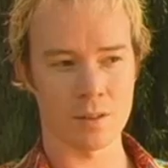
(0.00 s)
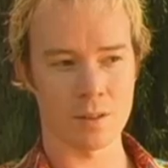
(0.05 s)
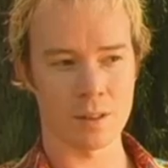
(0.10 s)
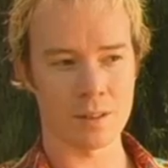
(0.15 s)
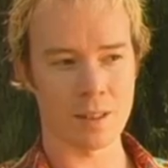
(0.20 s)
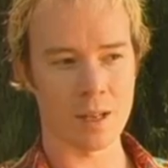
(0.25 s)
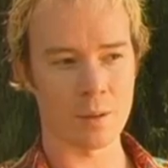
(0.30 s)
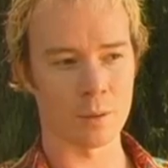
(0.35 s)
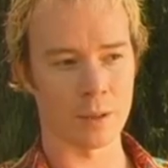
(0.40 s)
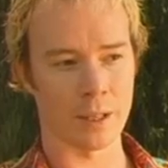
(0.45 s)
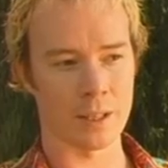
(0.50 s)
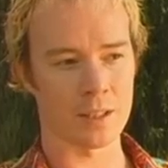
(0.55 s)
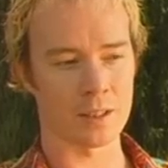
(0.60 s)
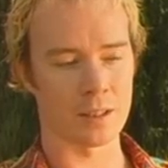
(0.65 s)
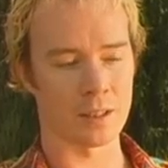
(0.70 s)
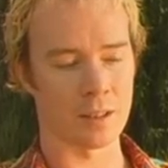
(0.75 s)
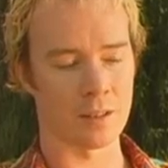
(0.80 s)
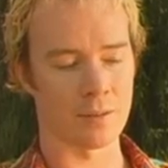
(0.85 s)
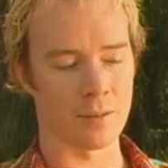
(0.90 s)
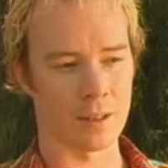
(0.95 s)
think that will
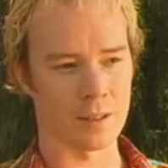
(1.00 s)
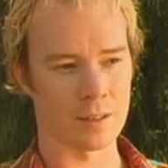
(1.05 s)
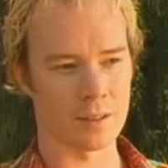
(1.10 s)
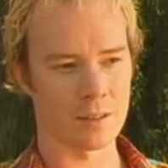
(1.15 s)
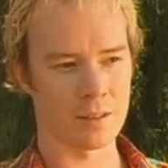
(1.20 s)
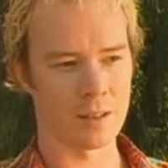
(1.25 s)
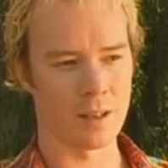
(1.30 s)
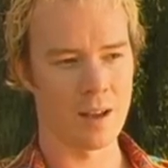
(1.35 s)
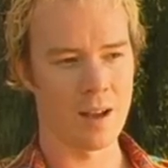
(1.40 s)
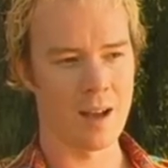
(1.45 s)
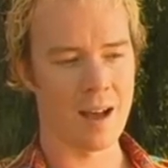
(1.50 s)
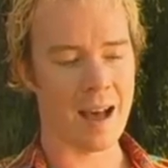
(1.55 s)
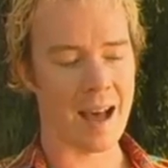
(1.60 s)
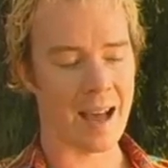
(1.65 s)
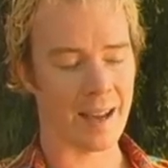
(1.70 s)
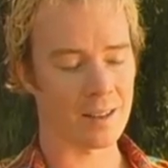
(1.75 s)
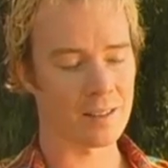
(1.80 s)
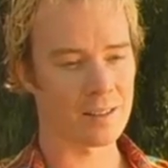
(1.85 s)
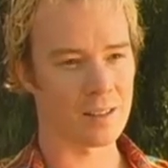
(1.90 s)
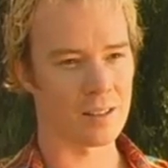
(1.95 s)
actually give us
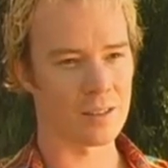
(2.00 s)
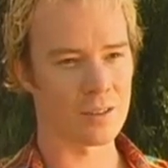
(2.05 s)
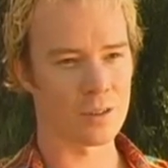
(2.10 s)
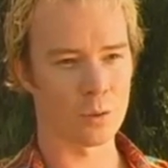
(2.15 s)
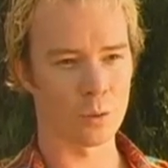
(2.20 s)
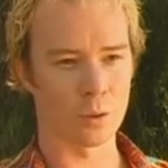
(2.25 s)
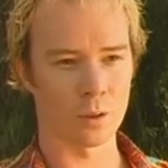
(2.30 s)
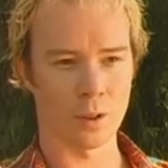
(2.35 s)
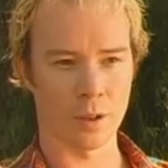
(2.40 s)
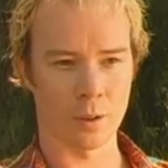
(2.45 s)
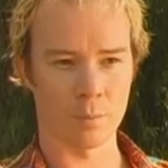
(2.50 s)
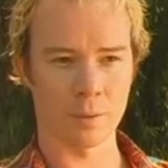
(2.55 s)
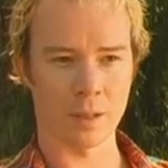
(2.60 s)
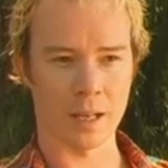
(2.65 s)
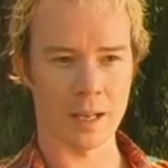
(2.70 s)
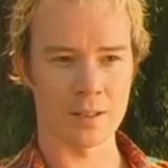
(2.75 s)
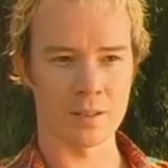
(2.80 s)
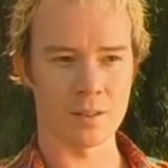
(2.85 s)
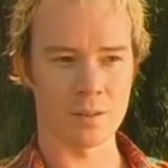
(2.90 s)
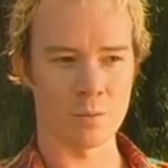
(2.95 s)
access to a lot of
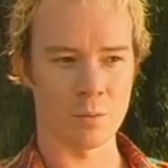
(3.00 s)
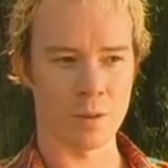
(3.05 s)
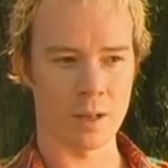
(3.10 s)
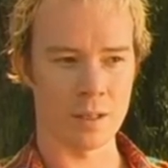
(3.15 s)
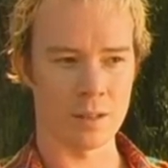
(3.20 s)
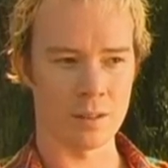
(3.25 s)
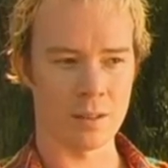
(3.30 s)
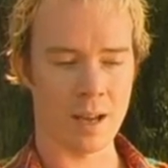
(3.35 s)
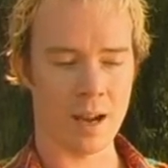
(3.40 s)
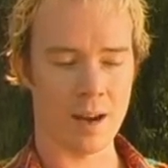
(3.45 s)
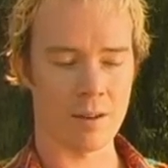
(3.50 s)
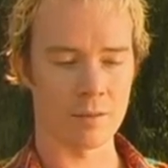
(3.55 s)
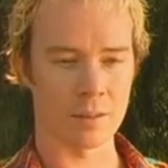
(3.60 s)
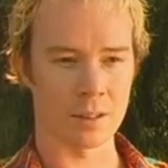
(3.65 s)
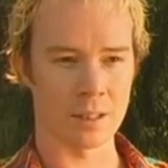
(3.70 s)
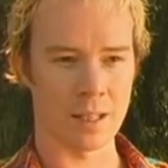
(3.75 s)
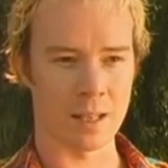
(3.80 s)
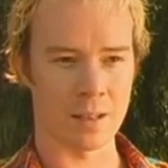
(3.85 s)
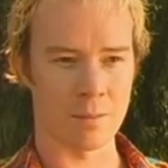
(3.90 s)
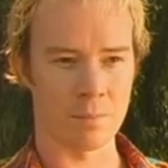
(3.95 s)
places where you can't
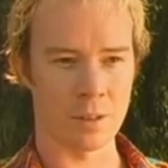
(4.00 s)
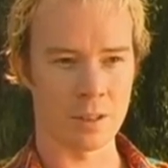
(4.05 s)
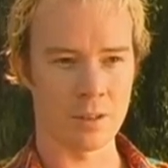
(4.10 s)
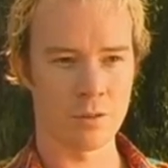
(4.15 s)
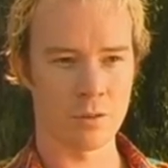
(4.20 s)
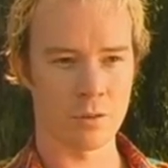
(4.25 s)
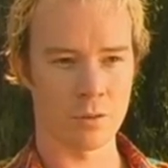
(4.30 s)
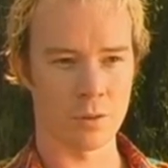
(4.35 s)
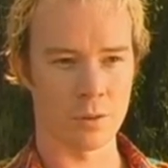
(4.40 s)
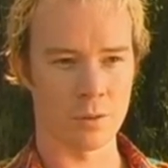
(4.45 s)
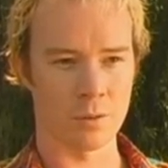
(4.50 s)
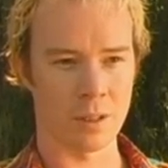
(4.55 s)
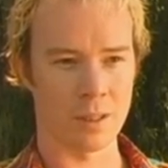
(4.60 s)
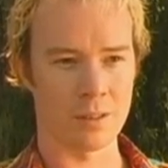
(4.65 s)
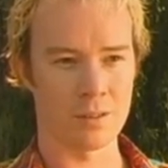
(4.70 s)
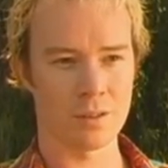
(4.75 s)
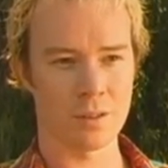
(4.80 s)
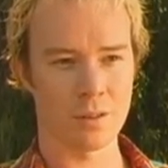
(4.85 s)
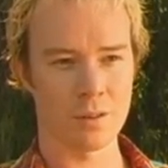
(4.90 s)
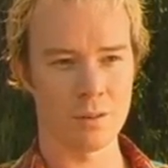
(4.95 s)
really get a big crew
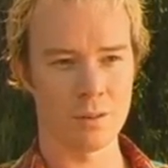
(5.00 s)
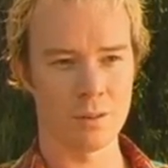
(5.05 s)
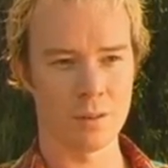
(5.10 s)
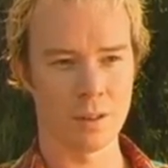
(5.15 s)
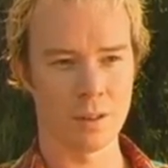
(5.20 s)
into.